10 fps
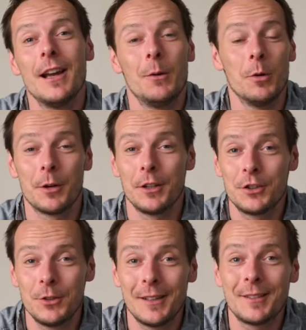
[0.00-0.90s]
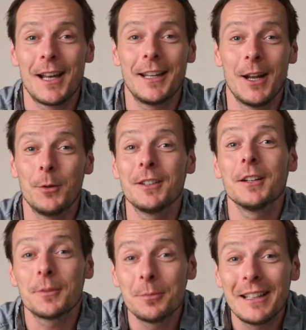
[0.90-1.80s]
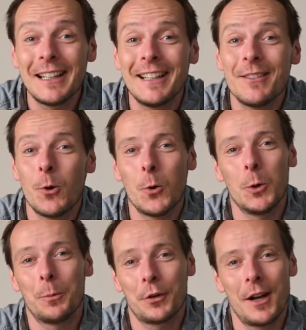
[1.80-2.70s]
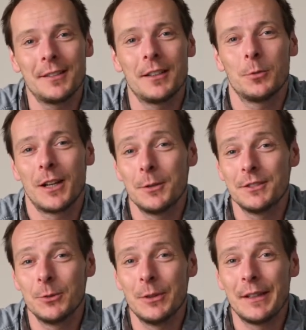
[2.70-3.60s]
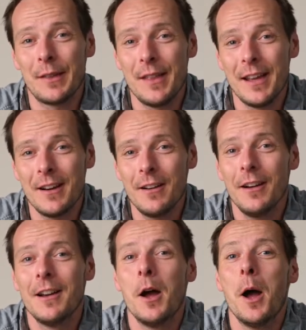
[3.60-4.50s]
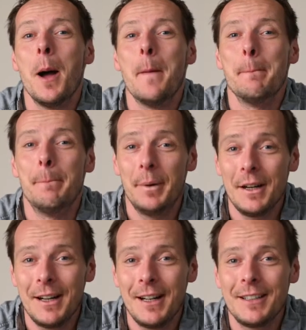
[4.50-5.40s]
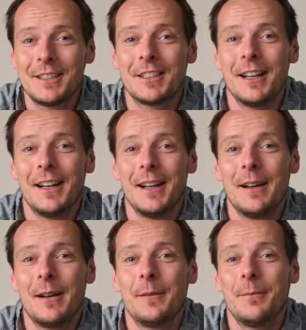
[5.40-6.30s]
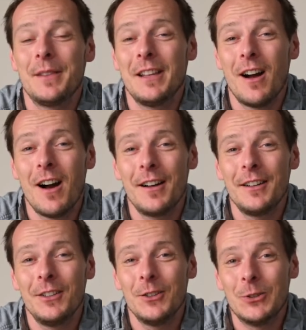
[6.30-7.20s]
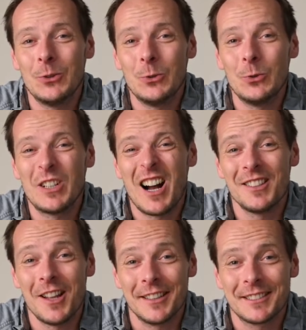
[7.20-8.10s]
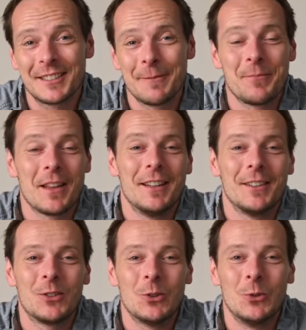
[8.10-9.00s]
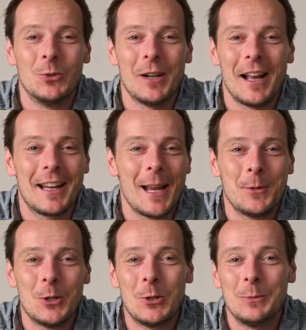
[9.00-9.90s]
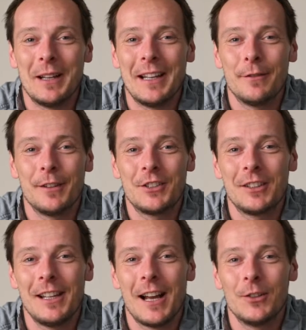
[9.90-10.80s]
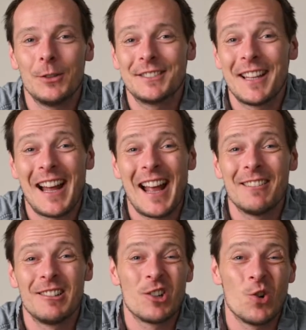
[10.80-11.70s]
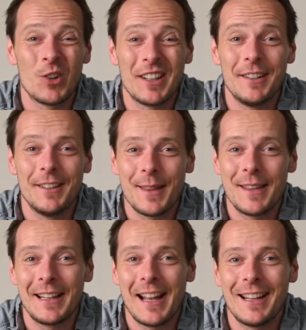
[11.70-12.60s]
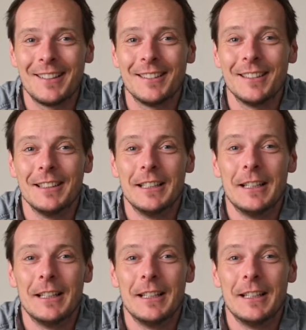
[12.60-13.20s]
We were going to shoot outside and I was going to explain the whole process, what I was doing there. But the audio got lost. So I came home and eventually I noticed that I recorded nothing at all,